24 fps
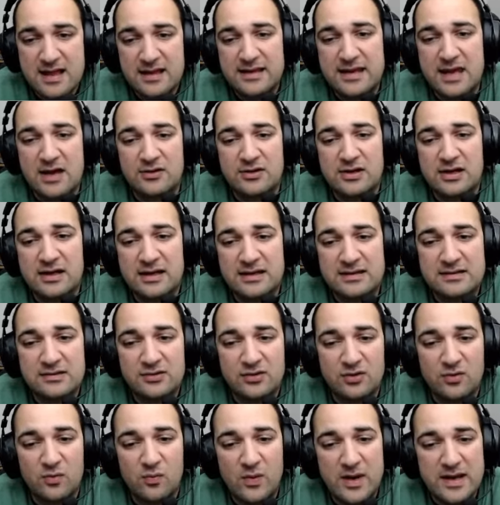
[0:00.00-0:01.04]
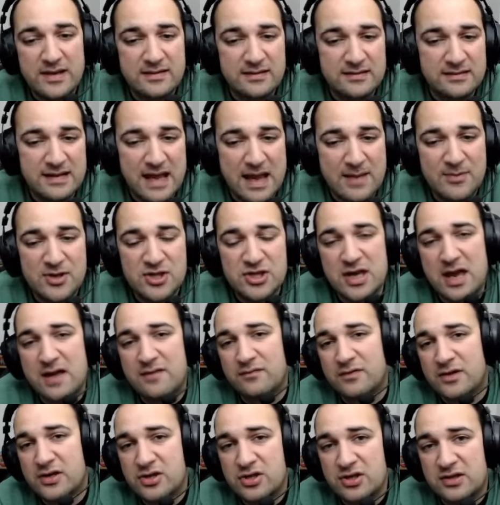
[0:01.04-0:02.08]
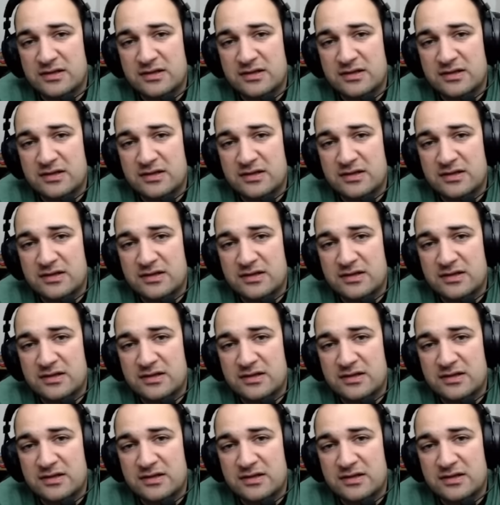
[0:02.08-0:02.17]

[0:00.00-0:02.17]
calculated on a weighted damage average,